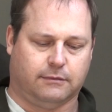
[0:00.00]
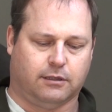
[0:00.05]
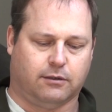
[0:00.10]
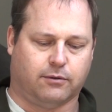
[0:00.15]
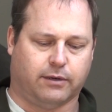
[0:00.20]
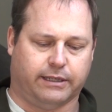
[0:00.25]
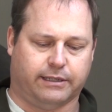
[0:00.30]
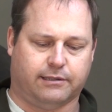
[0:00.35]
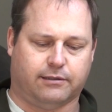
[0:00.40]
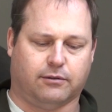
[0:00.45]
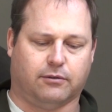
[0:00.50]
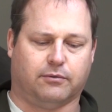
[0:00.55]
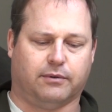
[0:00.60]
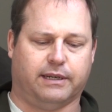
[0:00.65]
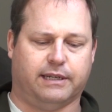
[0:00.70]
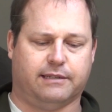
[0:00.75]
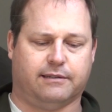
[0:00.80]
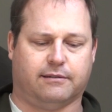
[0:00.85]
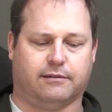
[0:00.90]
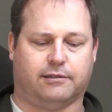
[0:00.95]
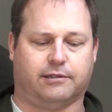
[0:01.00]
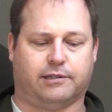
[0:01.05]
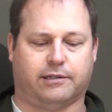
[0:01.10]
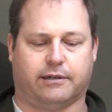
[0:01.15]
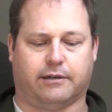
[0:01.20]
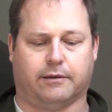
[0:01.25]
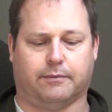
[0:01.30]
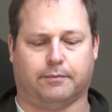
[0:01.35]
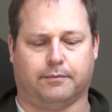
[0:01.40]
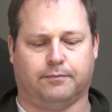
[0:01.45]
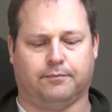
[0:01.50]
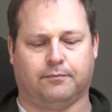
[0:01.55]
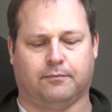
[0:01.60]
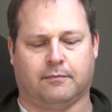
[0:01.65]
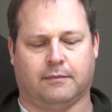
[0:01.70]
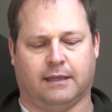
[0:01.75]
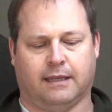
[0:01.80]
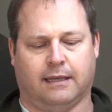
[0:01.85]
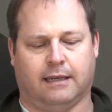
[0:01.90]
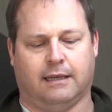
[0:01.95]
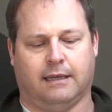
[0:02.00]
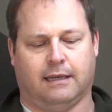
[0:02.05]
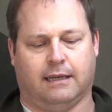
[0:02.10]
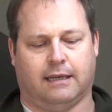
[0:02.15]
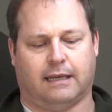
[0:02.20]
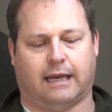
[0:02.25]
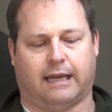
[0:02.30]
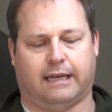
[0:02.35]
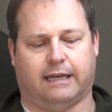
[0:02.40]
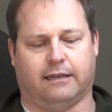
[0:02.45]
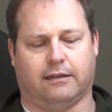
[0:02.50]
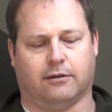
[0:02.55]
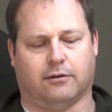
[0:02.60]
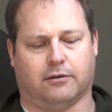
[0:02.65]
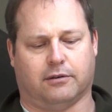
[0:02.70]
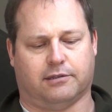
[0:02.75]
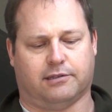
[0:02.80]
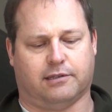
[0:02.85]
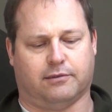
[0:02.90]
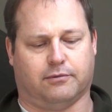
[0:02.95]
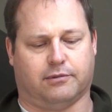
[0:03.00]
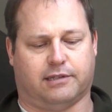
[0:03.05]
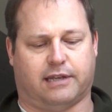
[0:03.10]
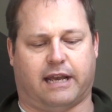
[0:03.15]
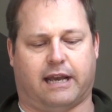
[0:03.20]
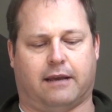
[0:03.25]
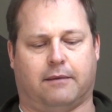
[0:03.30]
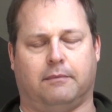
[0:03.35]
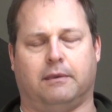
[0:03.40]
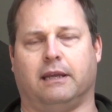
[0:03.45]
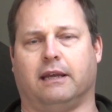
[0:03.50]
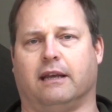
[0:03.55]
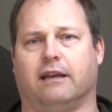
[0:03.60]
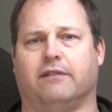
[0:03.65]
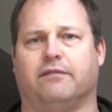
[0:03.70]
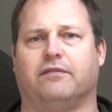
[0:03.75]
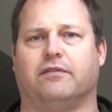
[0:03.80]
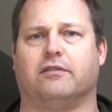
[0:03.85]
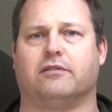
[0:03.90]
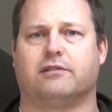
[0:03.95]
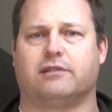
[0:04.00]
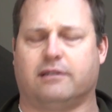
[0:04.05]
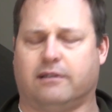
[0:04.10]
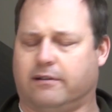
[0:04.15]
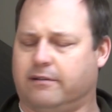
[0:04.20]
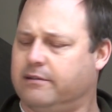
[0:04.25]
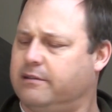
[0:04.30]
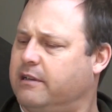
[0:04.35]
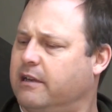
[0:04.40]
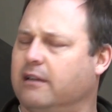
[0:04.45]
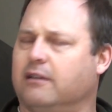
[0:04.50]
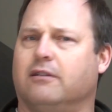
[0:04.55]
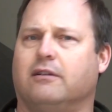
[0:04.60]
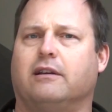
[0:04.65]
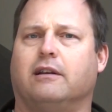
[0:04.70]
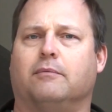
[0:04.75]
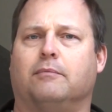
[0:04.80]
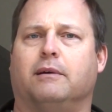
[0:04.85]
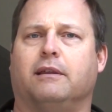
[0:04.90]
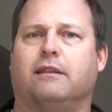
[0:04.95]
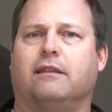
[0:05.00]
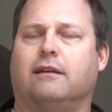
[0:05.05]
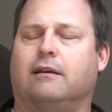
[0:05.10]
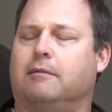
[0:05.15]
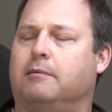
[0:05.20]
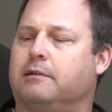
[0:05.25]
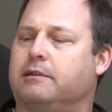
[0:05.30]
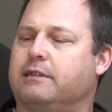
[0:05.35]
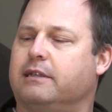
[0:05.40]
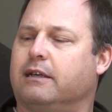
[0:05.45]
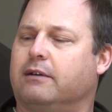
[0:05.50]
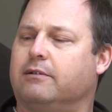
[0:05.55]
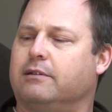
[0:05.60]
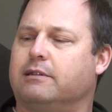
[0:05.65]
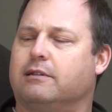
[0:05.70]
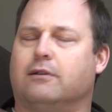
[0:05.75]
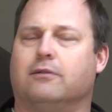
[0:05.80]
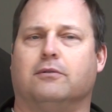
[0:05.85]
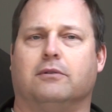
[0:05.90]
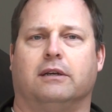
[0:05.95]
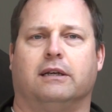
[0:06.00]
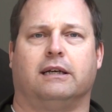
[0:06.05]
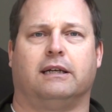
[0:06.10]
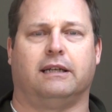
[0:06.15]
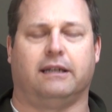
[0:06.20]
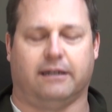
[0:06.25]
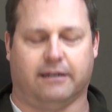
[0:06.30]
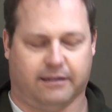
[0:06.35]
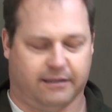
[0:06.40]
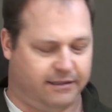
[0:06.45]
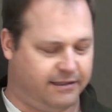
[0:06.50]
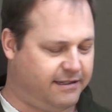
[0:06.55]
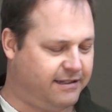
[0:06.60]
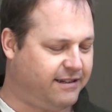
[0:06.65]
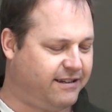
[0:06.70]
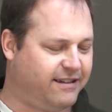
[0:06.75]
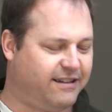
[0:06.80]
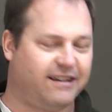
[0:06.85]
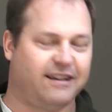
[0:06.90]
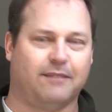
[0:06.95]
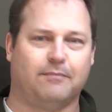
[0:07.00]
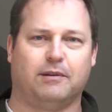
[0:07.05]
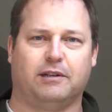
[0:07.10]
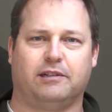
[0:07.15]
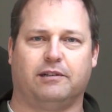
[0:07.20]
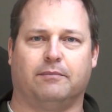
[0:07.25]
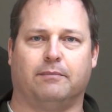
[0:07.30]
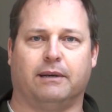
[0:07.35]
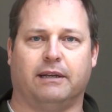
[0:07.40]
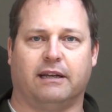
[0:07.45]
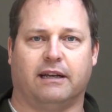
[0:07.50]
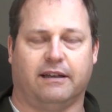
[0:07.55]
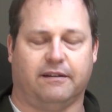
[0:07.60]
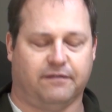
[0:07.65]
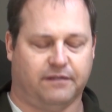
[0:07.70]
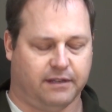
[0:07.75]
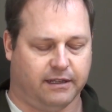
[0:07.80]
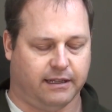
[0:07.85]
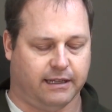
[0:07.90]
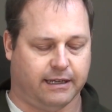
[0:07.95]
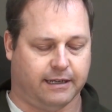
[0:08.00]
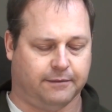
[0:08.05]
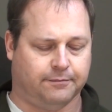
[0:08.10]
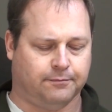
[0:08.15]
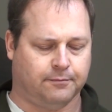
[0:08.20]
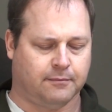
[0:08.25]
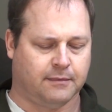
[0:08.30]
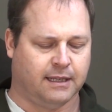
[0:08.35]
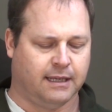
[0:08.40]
quite so razor sharp. I didn't notice it was happening at first, and all of a sudden I look at my thumb and it's like, what's going on here? It's like, oh, I bet you my knife did that.